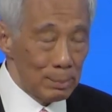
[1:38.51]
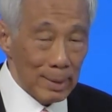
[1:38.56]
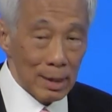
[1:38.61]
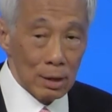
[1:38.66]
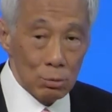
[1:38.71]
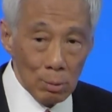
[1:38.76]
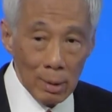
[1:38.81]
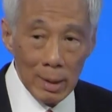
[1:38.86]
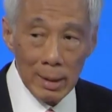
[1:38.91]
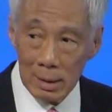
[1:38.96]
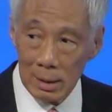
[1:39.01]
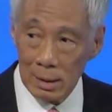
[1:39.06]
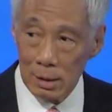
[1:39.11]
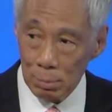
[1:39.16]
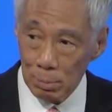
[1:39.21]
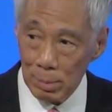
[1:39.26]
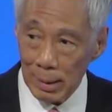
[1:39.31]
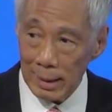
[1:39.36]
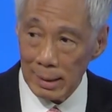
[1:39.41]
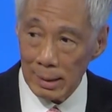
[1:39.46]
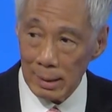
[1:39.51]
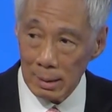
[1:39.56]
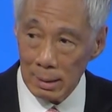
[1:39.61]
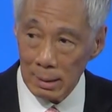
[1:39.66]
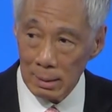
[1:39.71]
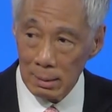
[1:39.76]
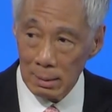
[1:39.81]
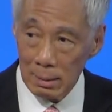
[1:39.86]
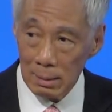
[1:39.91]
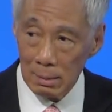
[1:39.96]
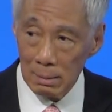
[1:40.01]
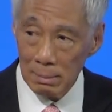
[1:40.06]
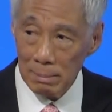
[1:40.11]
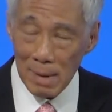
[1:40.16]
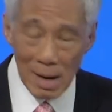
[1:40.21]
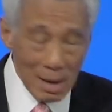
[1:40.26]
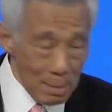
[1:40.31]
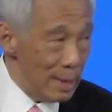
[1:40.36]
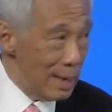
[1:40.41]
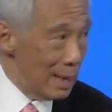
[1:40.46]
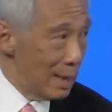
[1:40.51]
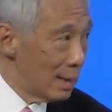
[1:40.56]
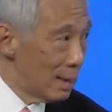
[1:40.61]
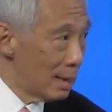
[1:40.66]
much wider spread. Maybe.